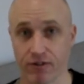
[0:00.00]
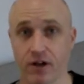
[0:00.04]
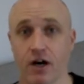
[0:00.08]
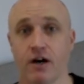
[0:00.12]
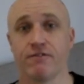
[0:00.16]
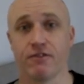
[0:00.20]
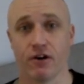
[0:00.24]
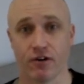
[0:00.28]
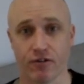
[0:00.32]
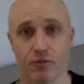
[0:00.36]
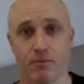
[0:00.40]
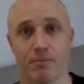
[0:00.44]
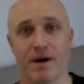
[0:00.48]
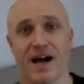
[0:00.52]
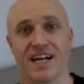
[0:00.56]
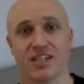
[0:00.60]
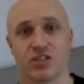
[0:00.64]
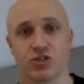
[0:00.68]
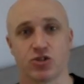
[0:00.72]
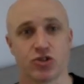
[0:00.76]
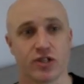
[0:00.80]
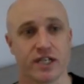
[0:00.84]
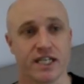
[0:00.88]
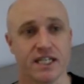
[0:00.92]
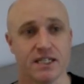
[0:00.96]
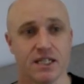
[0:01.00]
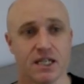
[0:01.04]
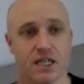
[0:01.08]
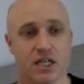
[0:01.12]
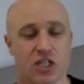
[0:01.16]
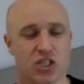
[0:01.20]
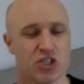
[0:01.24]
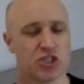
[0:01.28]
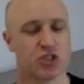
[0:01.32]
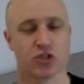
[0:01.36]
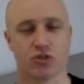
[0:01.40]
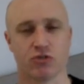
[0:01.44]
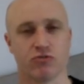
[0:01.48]
life of a battery
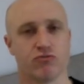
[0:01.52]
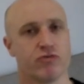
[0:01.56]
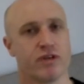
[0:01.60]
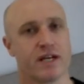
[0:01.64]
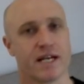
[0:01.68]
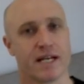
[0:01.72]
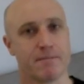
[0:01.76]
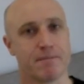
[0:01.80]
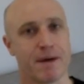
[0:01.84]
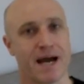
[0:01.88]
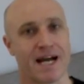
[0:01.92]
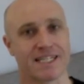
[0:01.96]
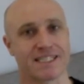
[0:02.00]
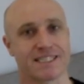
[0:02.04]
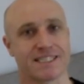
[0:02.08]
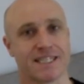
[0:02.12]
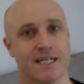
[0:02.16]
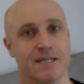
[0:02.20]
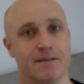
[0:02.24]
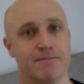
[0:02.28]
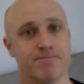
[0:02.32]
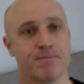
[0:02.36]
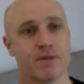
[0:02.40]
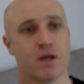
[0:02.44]
shouldn't really matter.